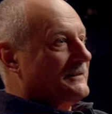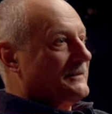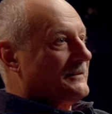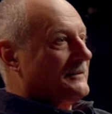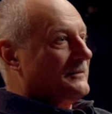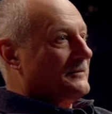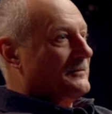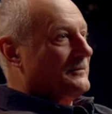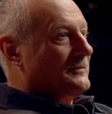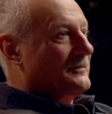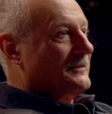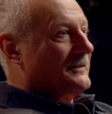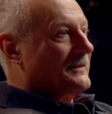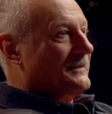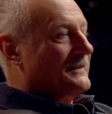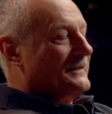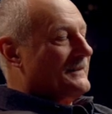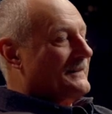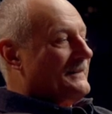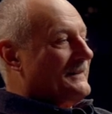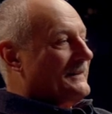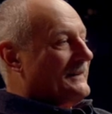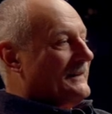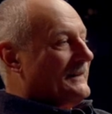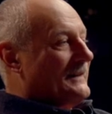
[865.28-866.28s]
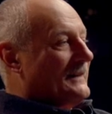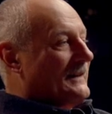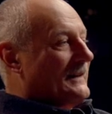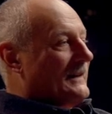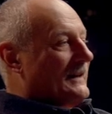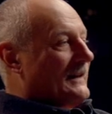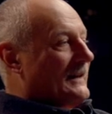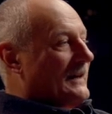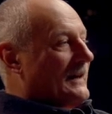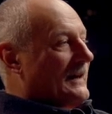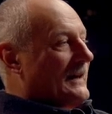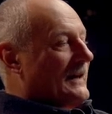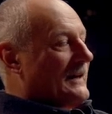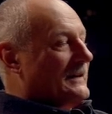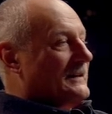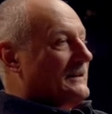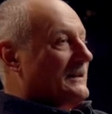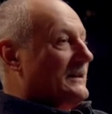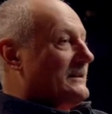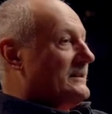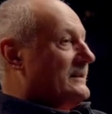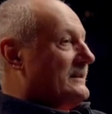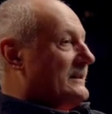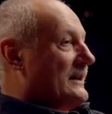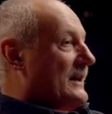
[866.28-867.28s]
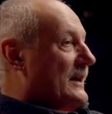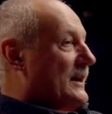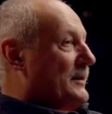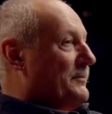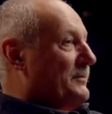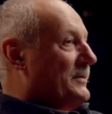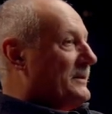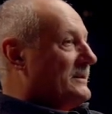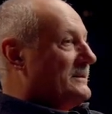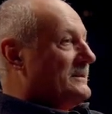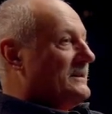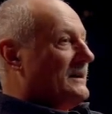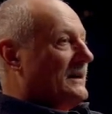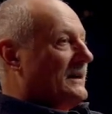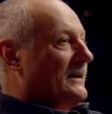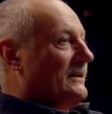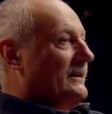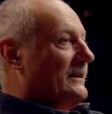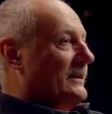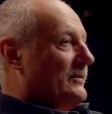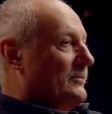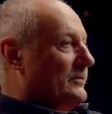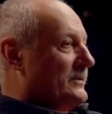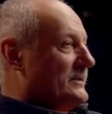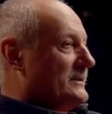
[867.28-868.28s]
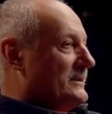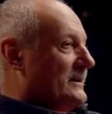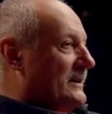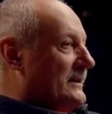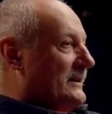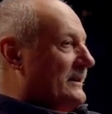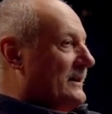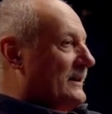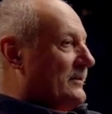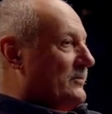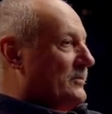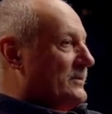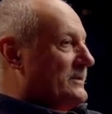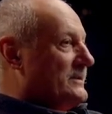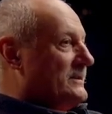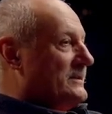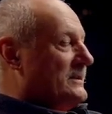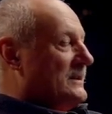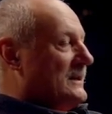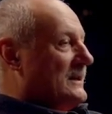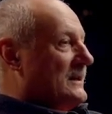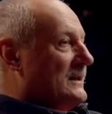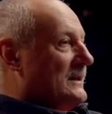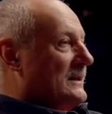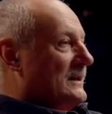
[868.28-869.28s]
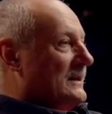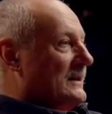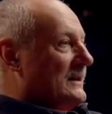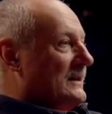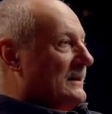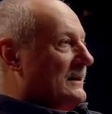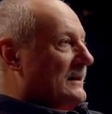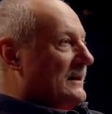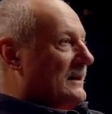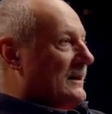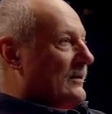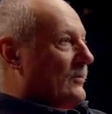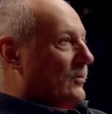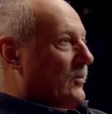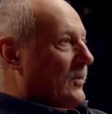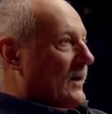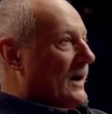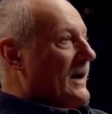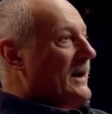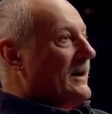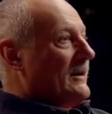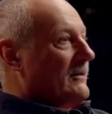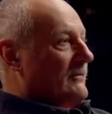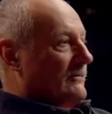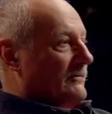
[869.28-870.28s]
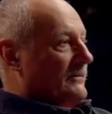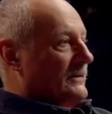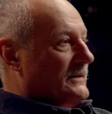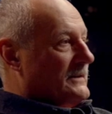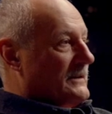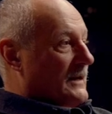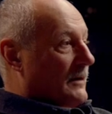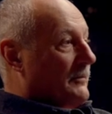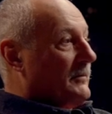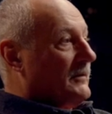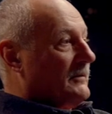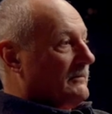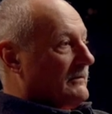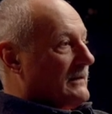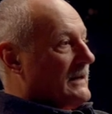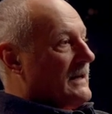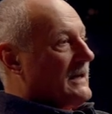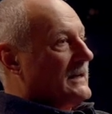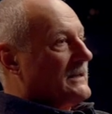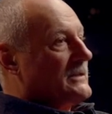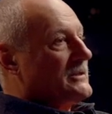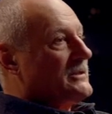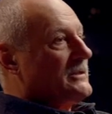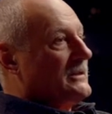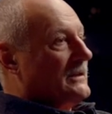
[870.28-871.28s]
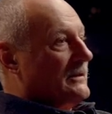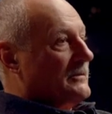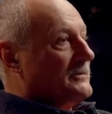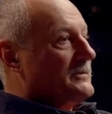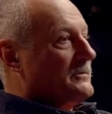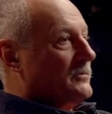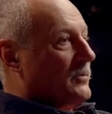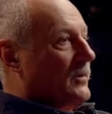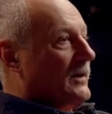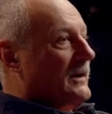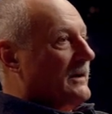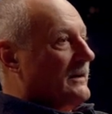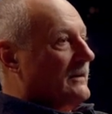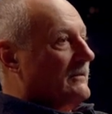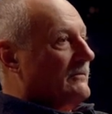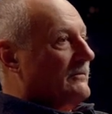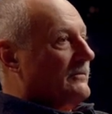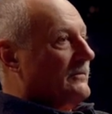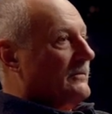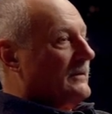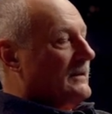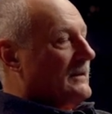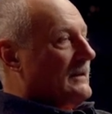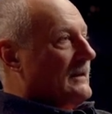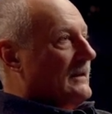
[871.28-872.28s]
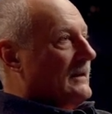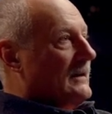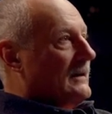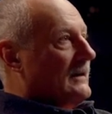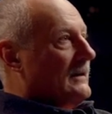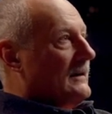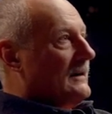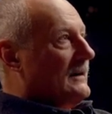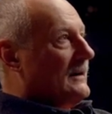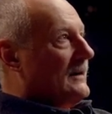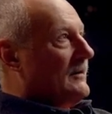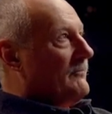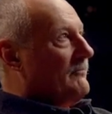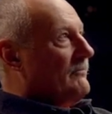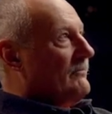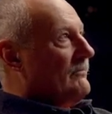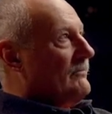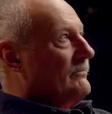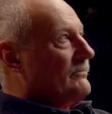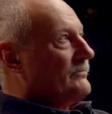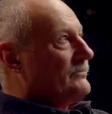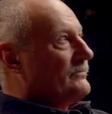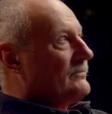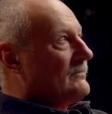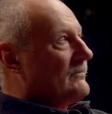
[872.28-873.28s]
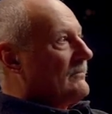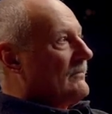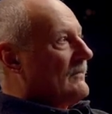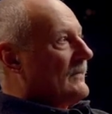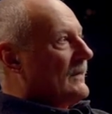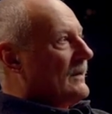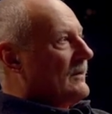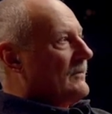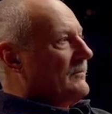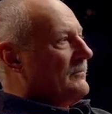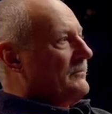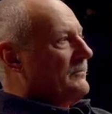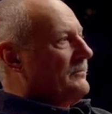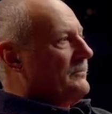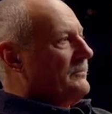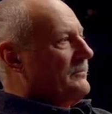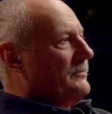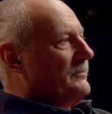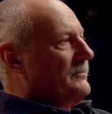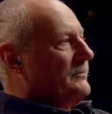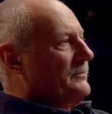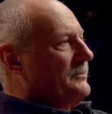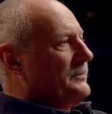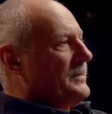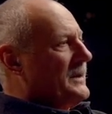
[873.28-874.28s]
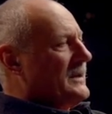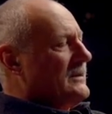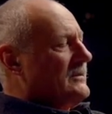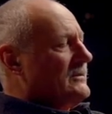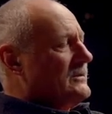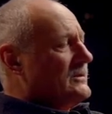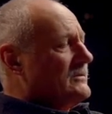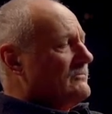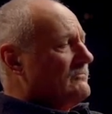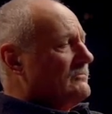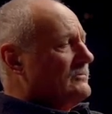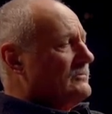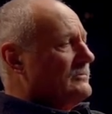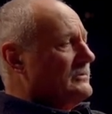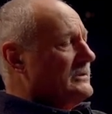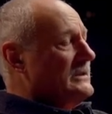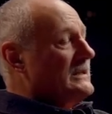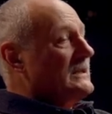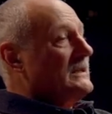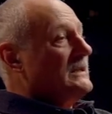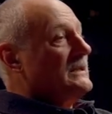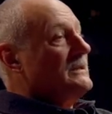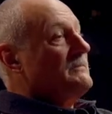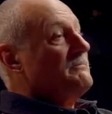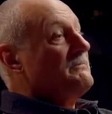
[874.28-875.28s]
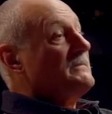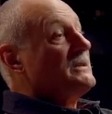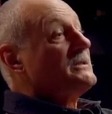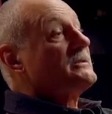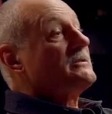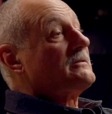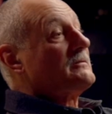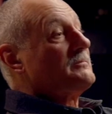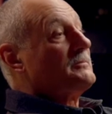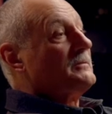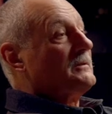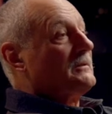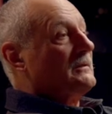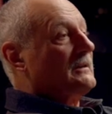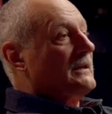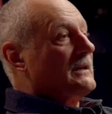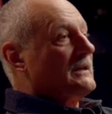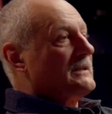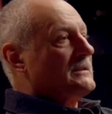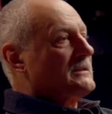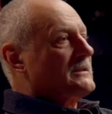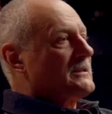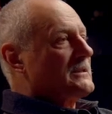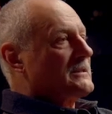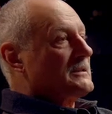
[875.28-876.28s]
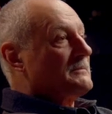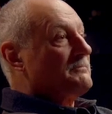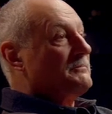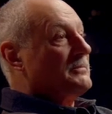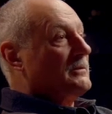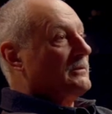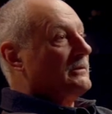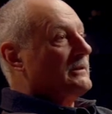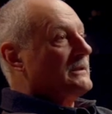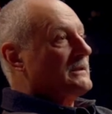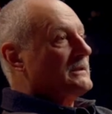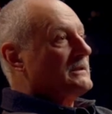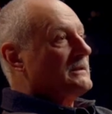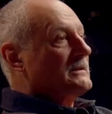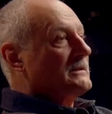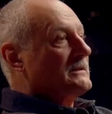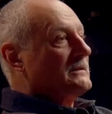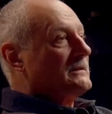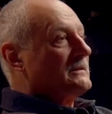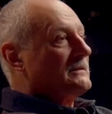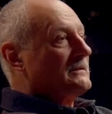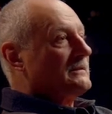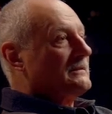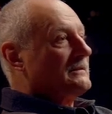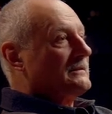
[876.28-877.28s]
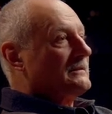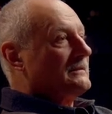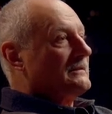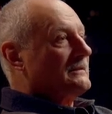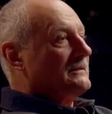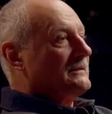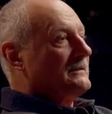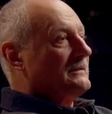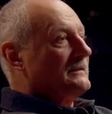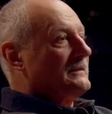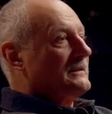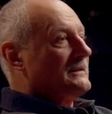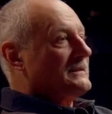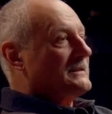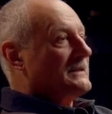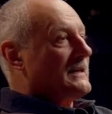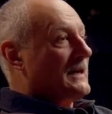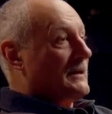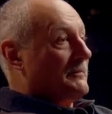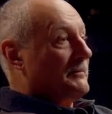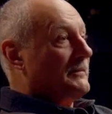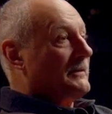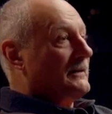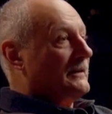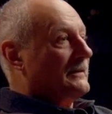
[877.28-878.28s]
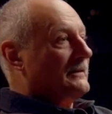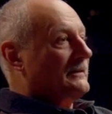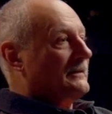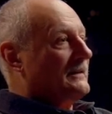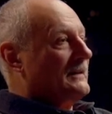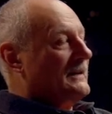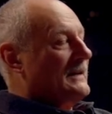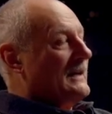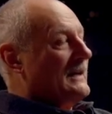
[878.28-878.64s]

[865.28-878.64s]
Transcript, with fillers: You know? And yet it happened, and there was, and I was aware of a double reaction. I was aware of um, being really miserable and disappointed in this happening,